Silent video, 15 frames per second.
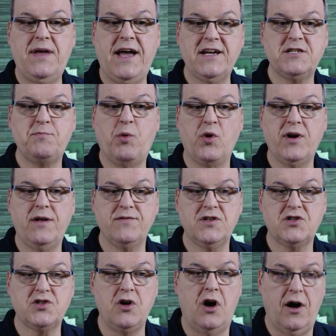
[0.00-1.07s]
export out
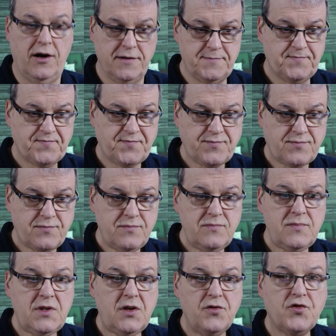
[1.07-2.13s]
the song.
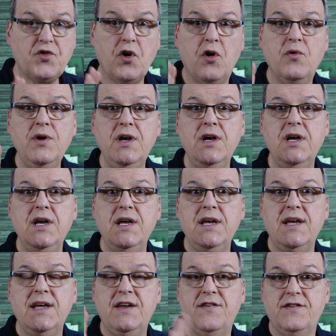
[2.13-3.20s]
So
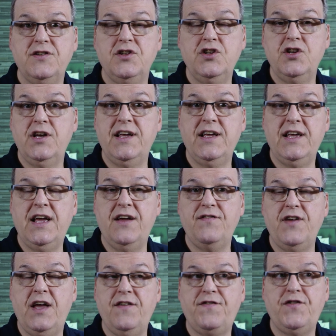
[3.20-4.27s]

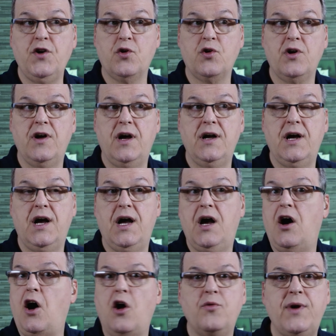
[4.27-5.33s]
if you're
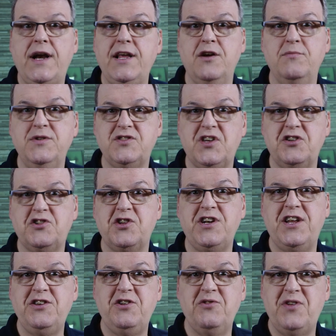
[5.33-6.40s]
already a musician
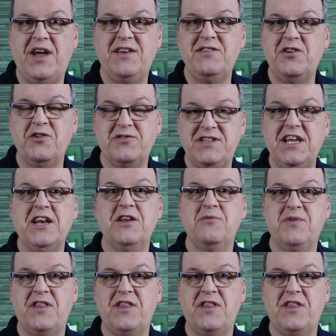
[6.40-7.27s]
and you're dealing